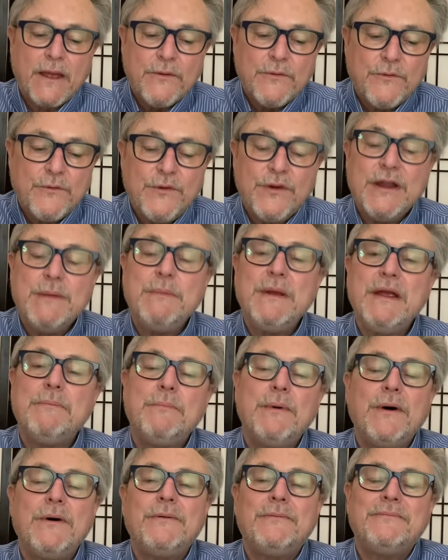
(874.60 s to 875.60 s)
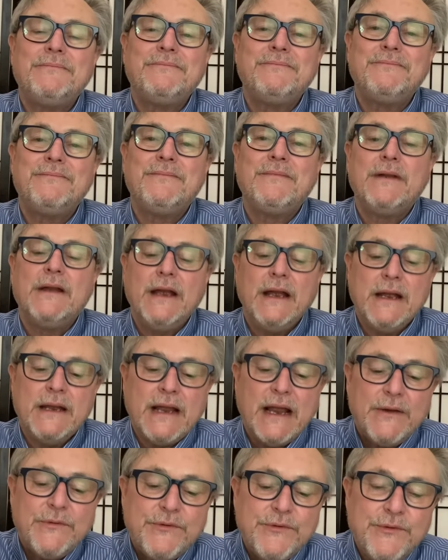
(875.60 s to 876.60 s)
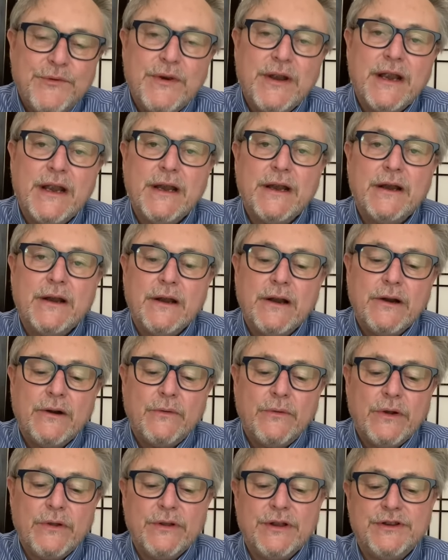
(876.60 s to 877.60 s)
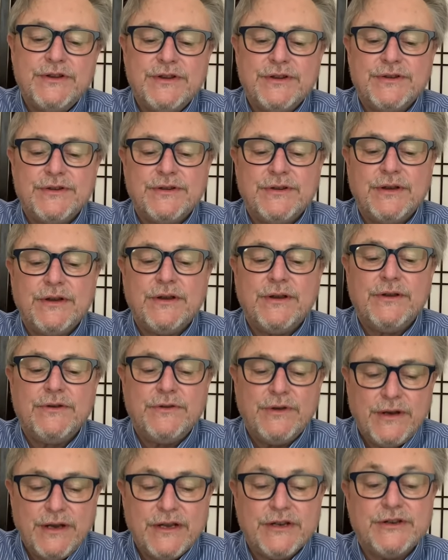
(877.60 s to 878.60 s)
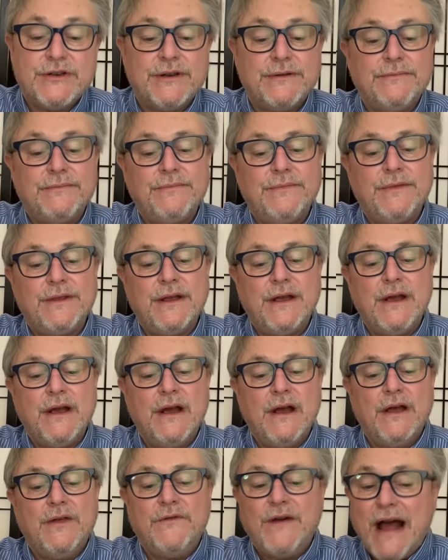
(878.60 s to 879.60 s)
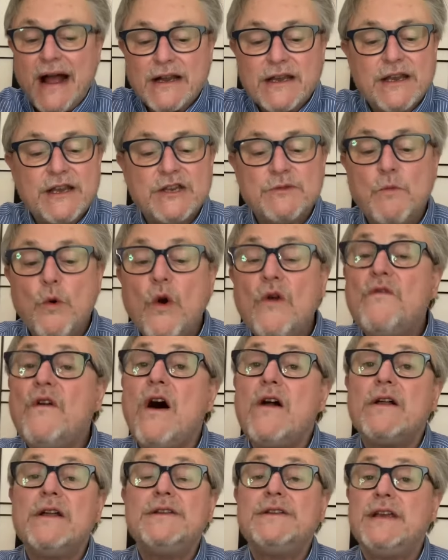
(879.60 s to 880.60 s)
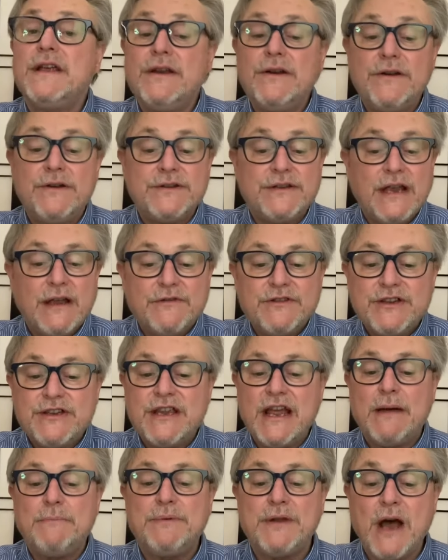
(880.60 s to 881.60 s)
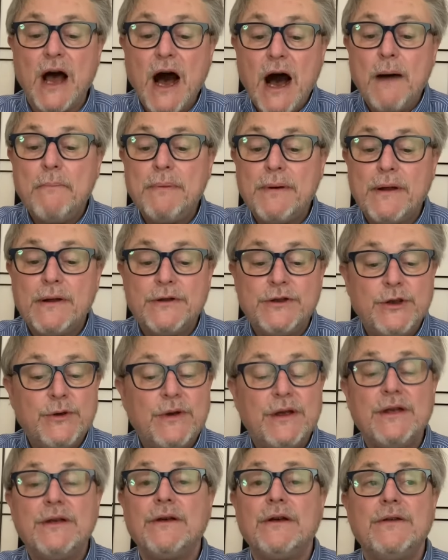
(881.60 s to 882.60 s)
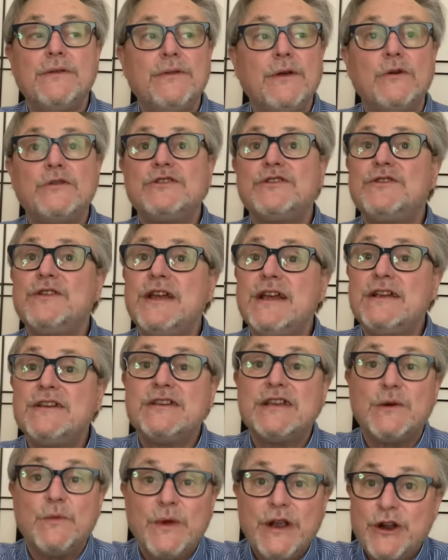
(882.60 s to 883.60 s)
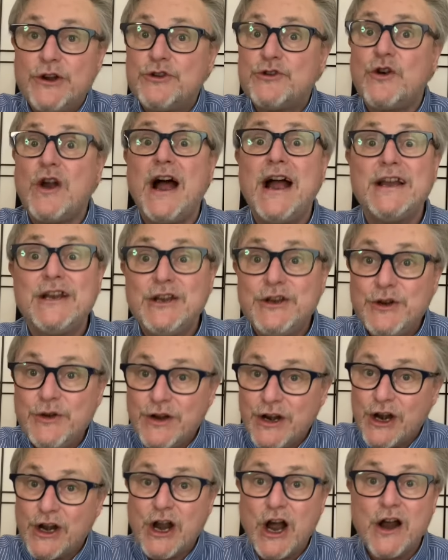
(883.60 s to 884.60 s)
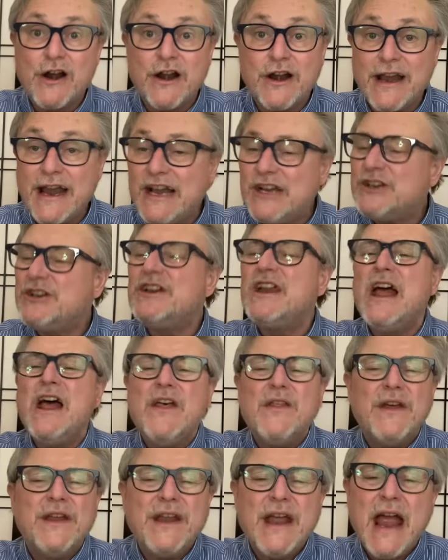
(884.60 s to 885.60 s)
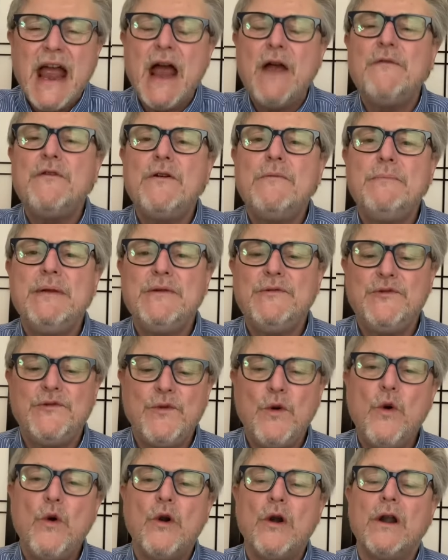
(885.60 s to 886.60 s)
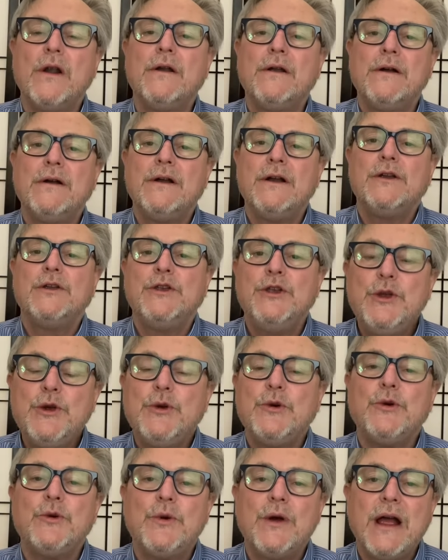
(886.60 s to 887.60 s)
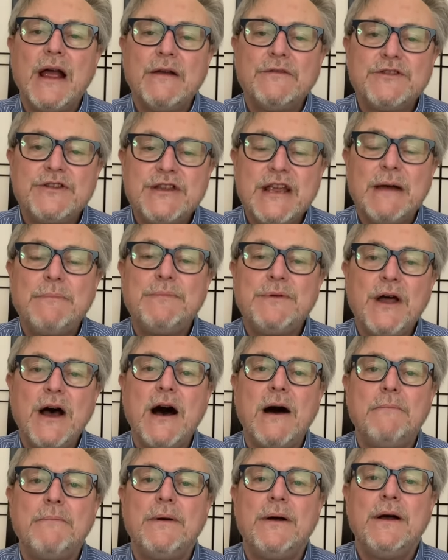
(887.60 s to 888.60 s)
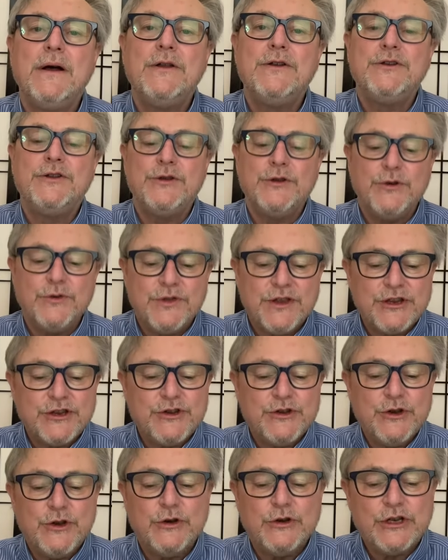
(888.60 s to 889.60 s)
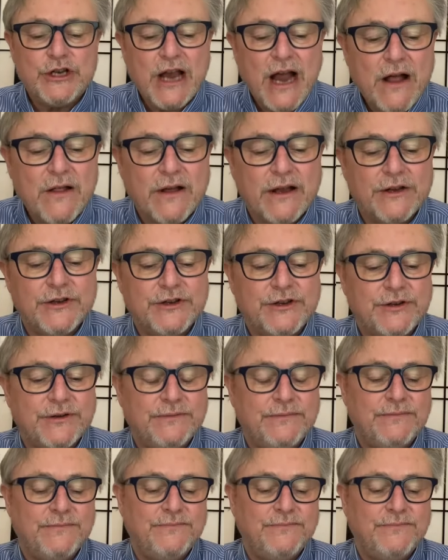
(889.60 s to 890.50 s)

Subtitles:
Free people in a free religious tradition. Fact is, more volunteers have stepped up doing those things that we are trying to do in our congregation than ever before. You have stepped up to this new challenge.